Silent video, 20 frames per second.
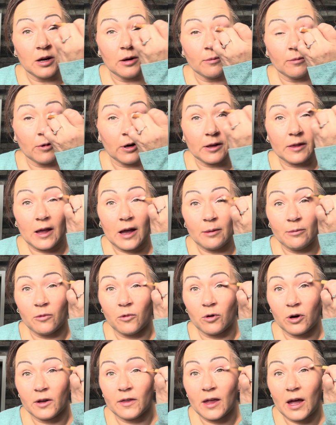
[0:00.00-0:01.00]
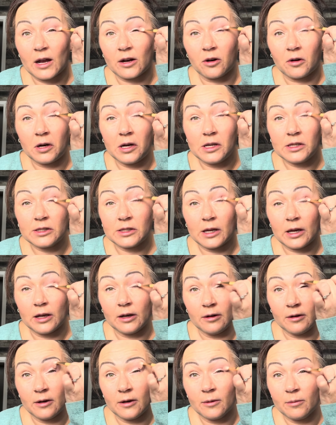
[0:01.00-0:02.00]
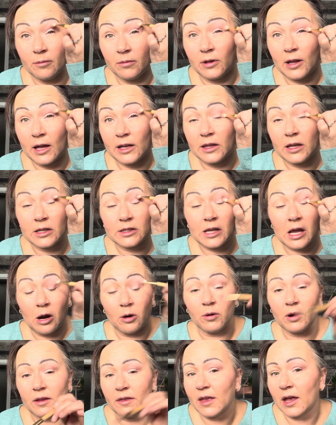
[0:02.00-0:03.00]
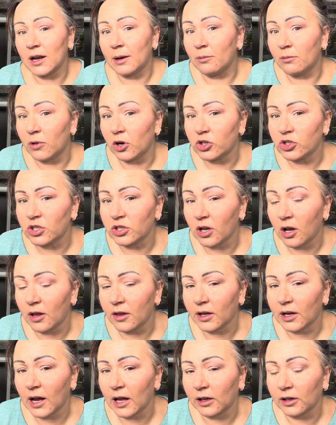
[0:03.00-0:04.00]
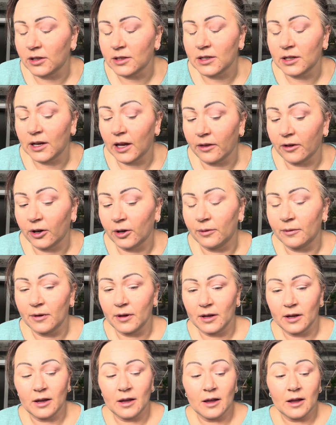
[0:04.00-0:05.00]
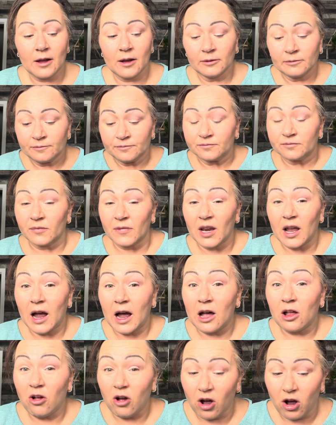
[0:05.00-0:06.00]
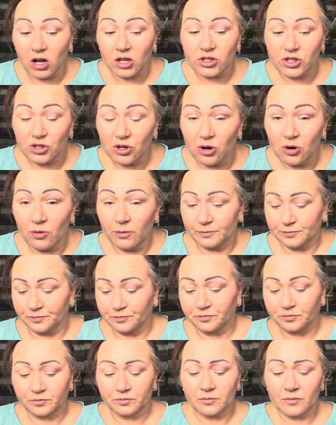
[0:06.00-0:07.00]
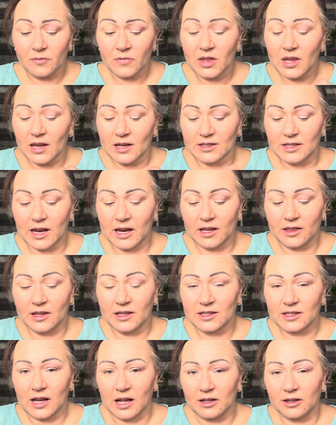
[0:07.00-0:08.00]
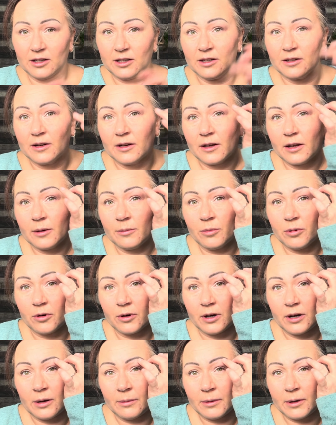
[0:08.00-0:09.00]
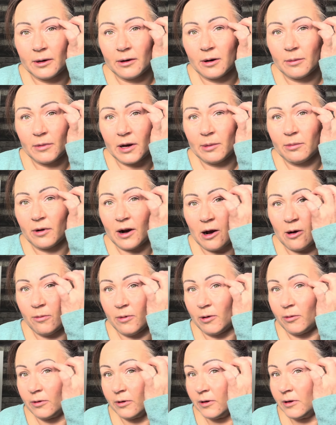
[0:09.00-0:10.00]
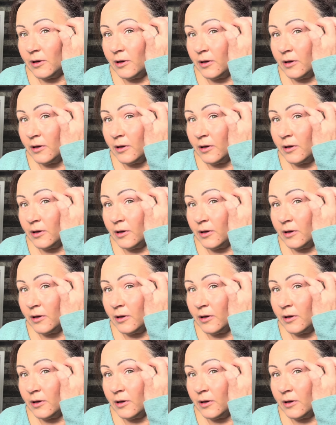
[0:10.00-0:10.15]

bring that more in that crease and blend this out, and then it merges all the colors together. I'll also take this color and put it up here on my brow bone,